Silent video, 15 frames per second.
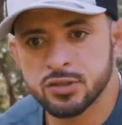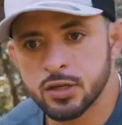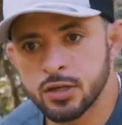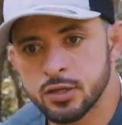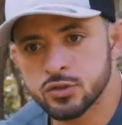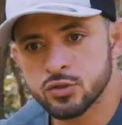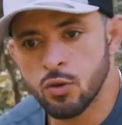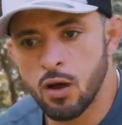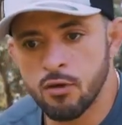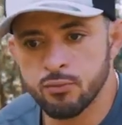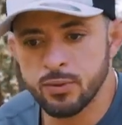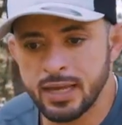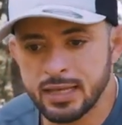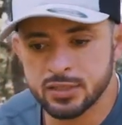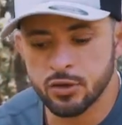to 12
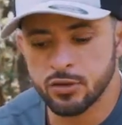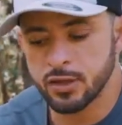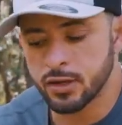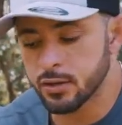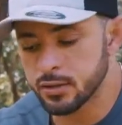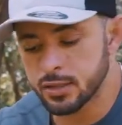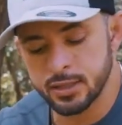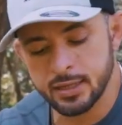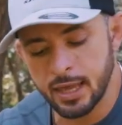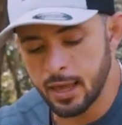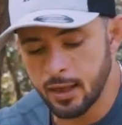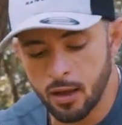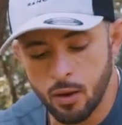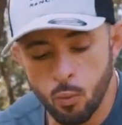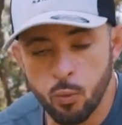weeks, so they're gonna
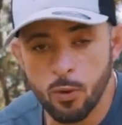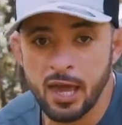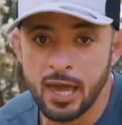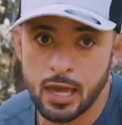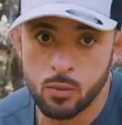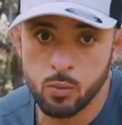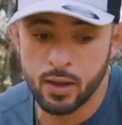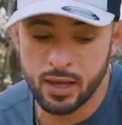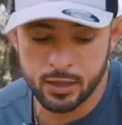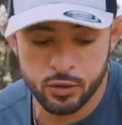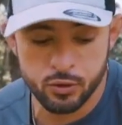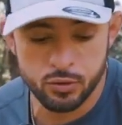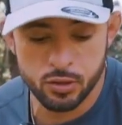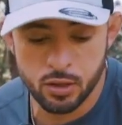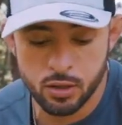get way, way
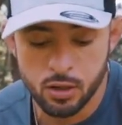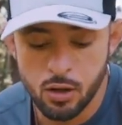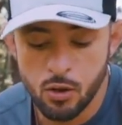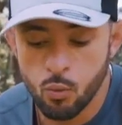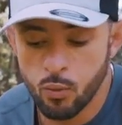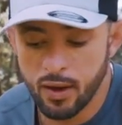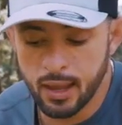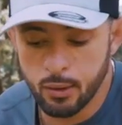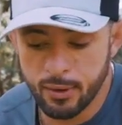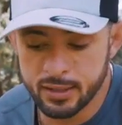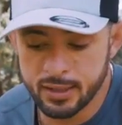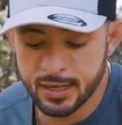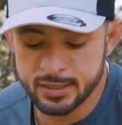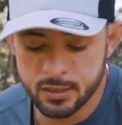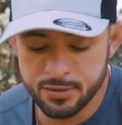cuter, way, way
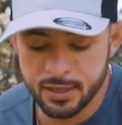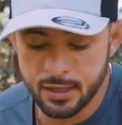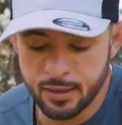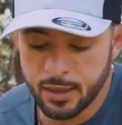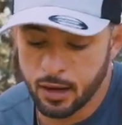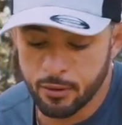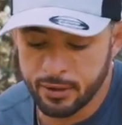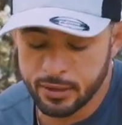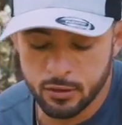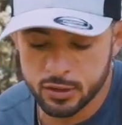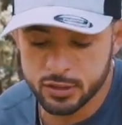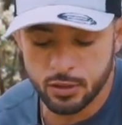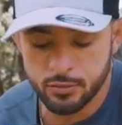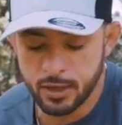nicer. And they already look so